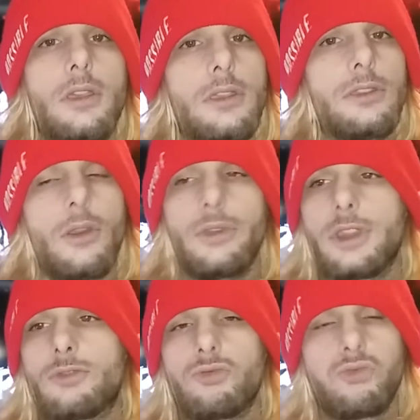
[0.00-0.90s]
So
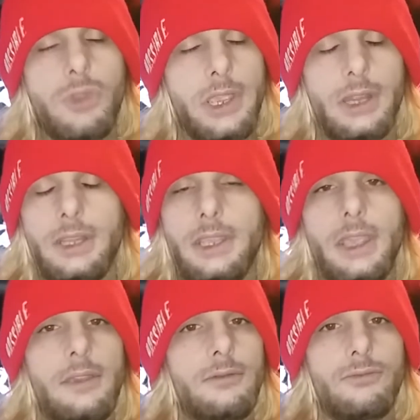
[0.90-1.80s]
this really,
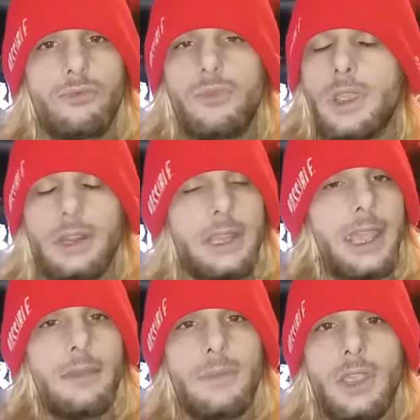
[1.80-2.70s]
really
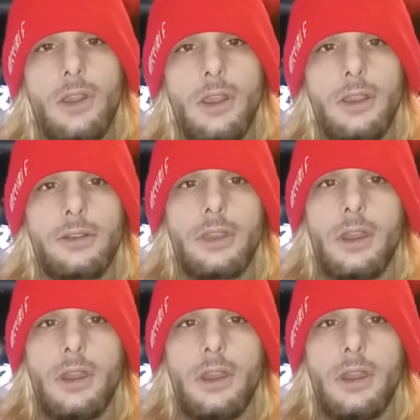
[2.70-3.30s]
hit me hard.